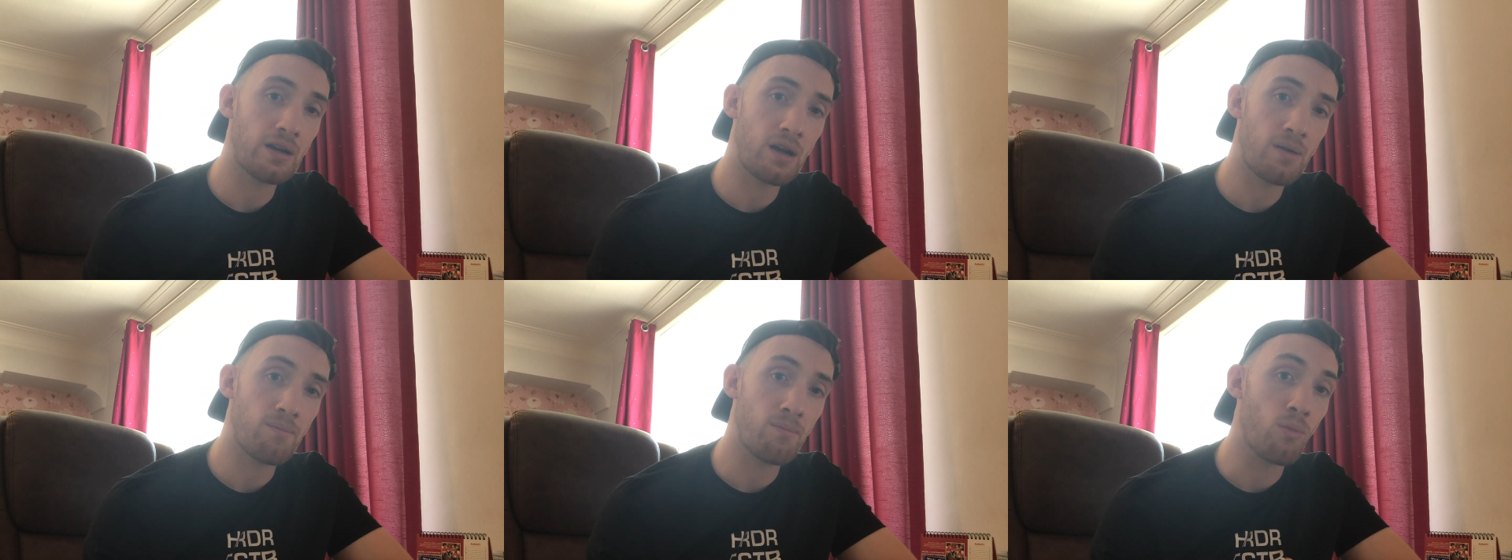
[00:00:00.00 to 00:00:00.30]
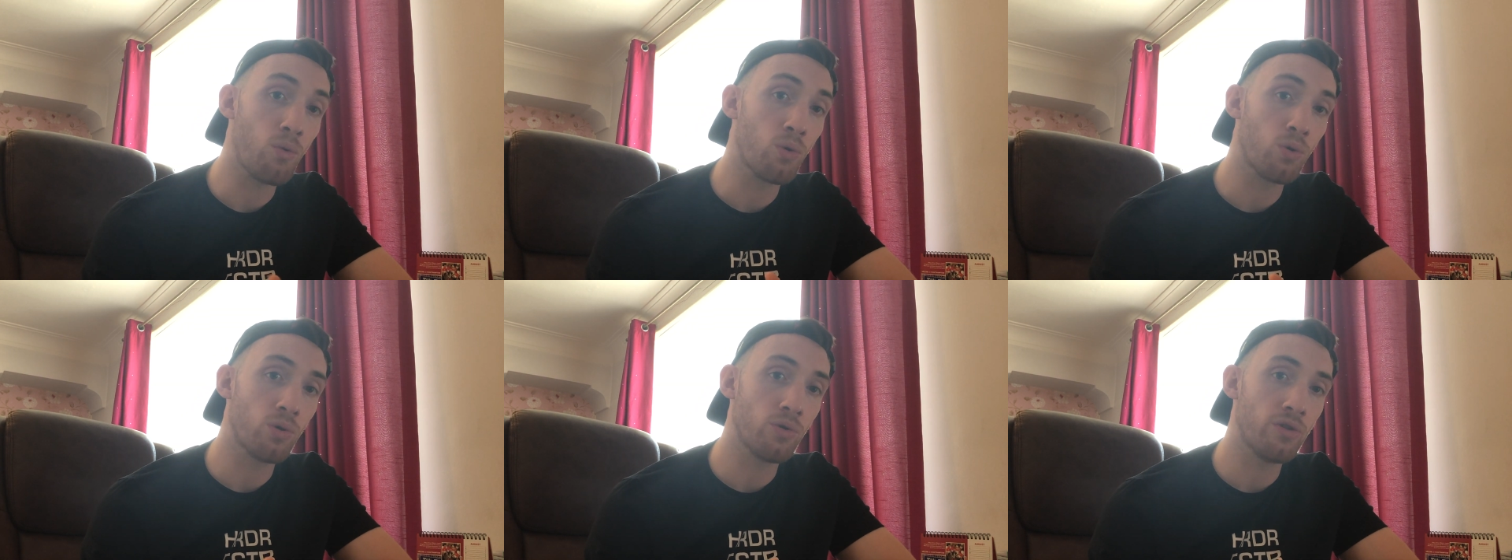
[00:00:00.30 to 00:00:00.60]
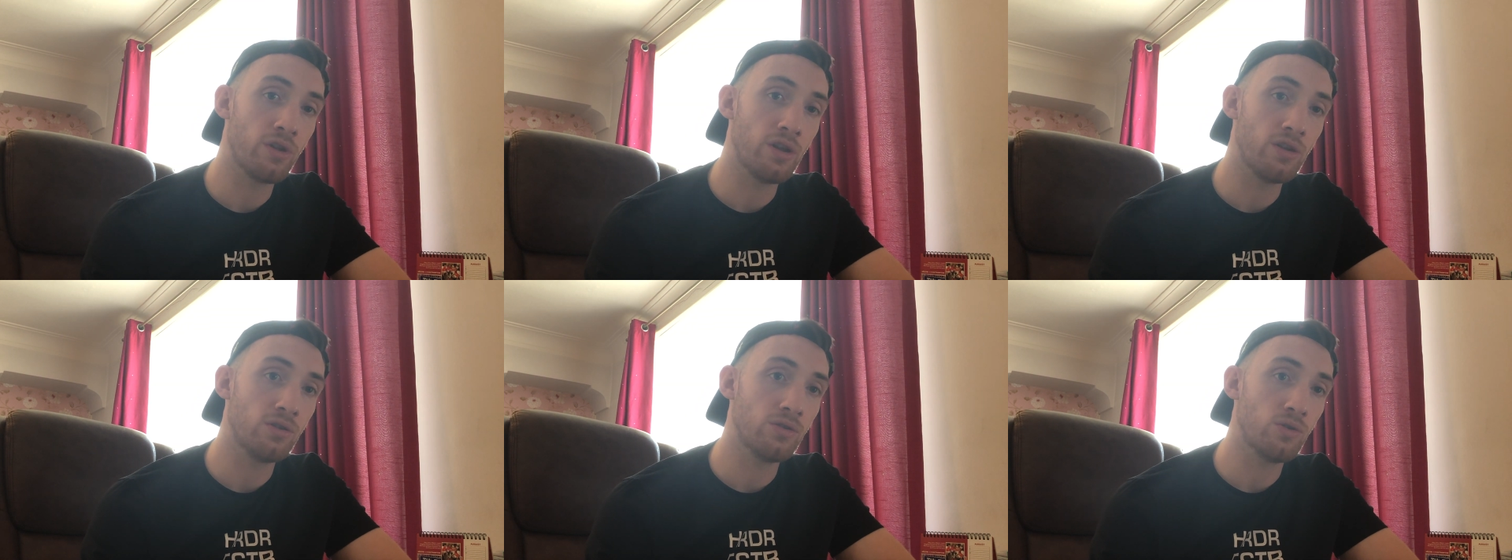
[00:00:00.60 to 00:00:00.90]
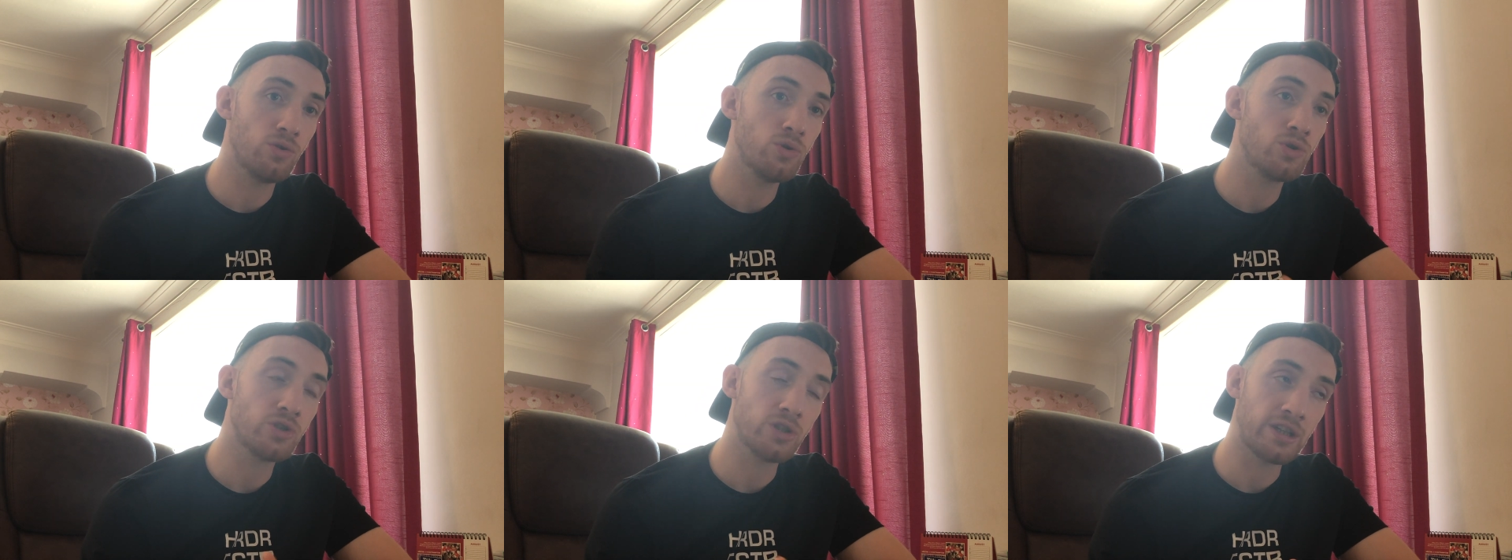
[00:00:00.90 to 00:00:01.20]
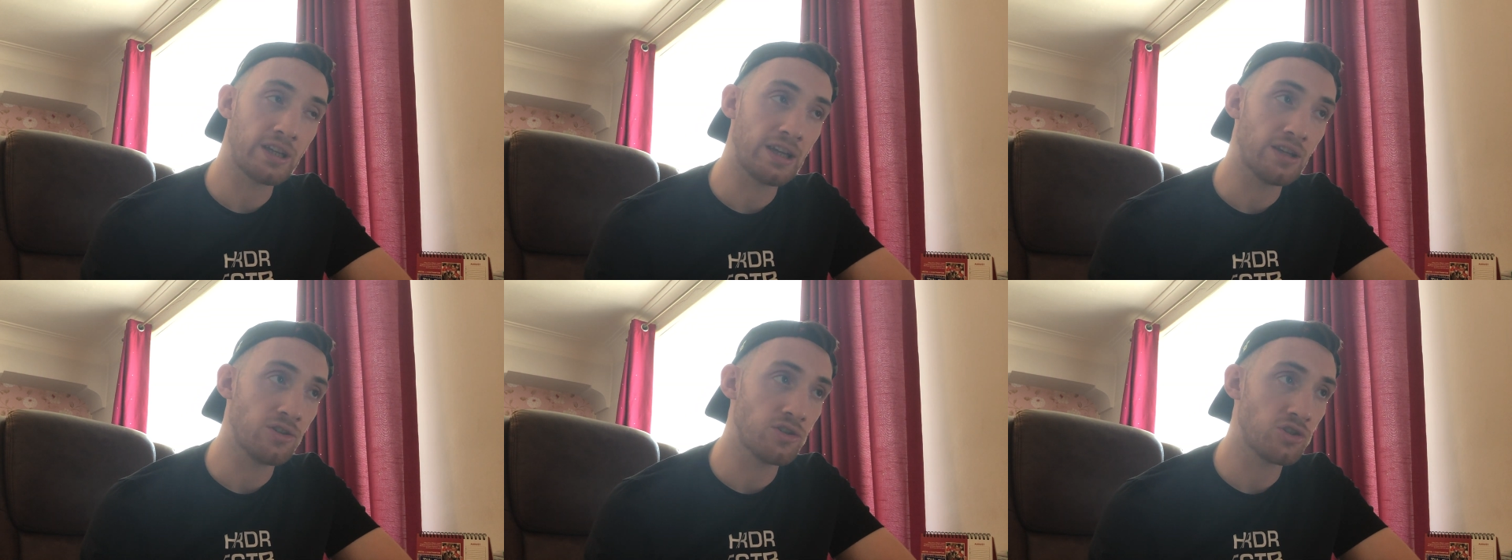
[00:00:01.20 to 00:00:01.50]
more than
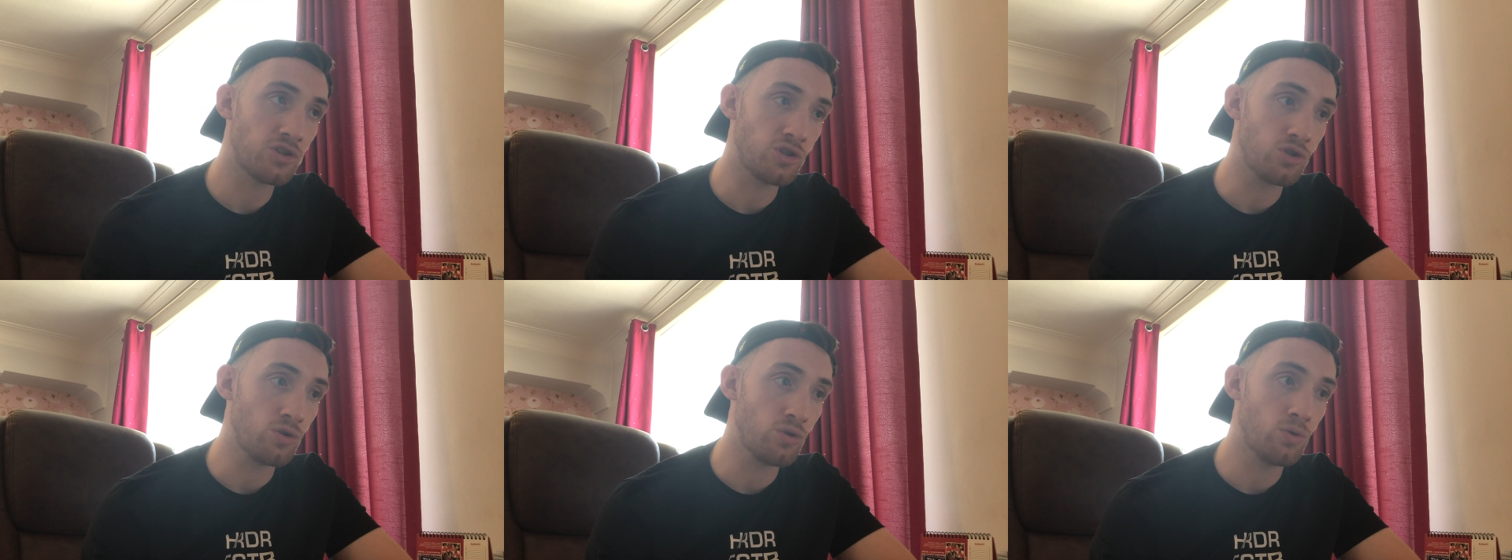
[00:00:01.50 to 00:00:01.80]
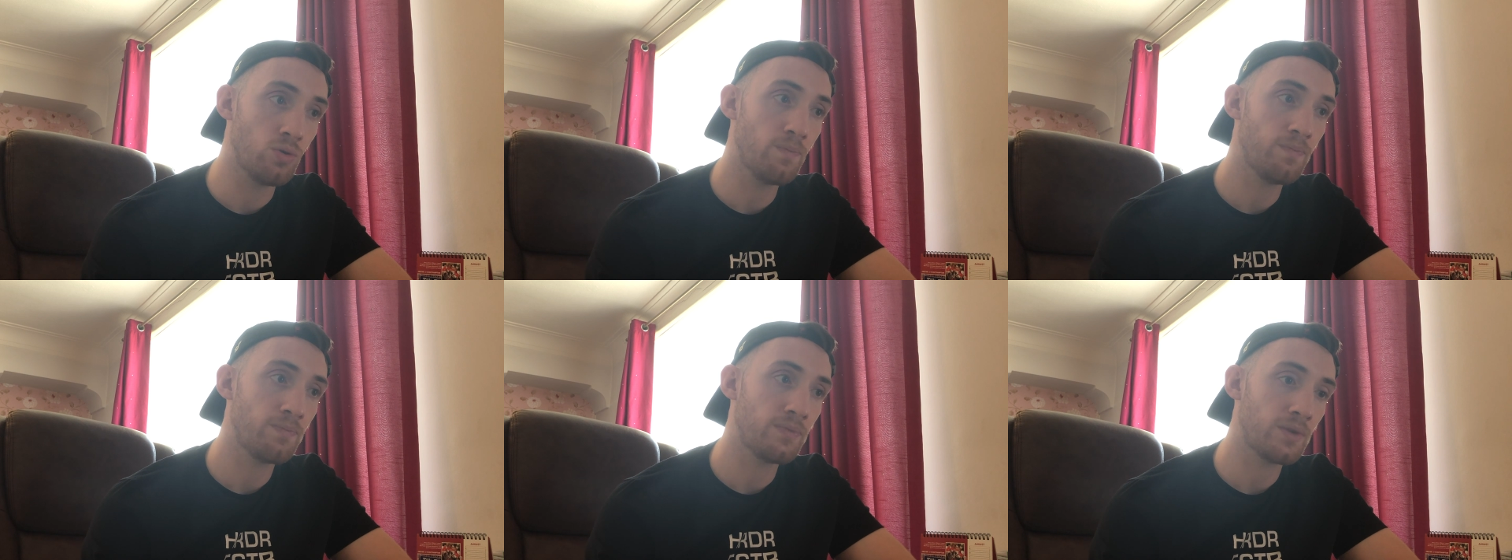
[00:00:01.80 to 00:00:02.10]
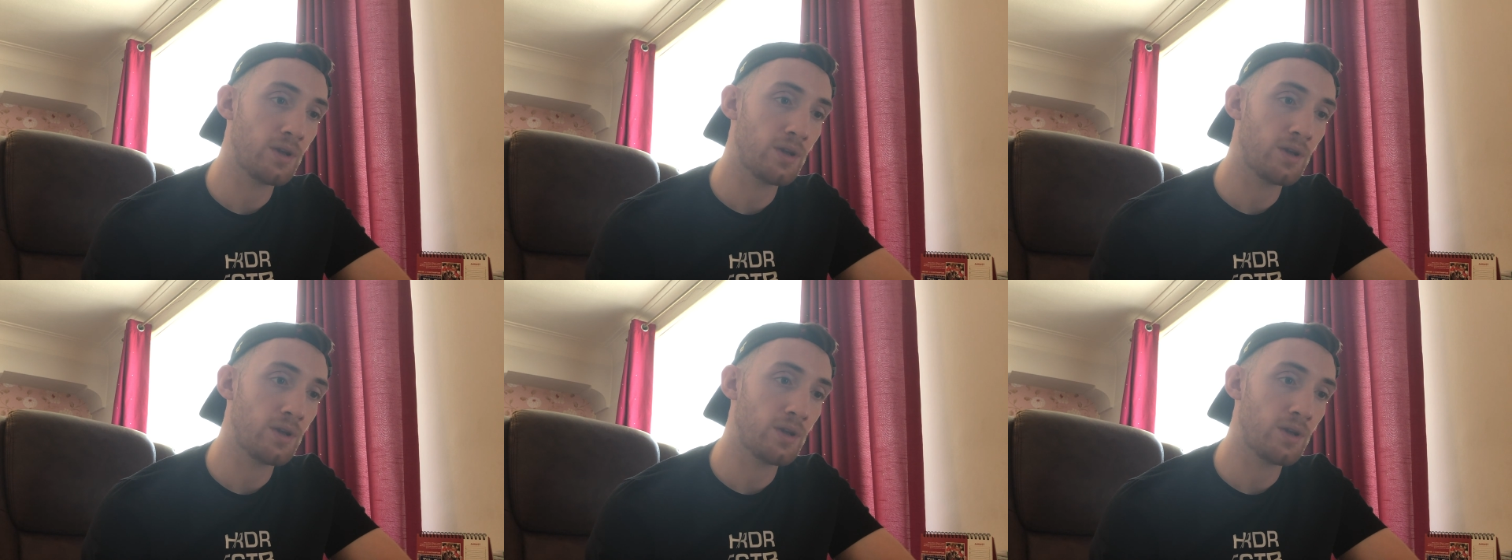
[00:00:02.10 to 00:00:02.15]
Usyk is, you know.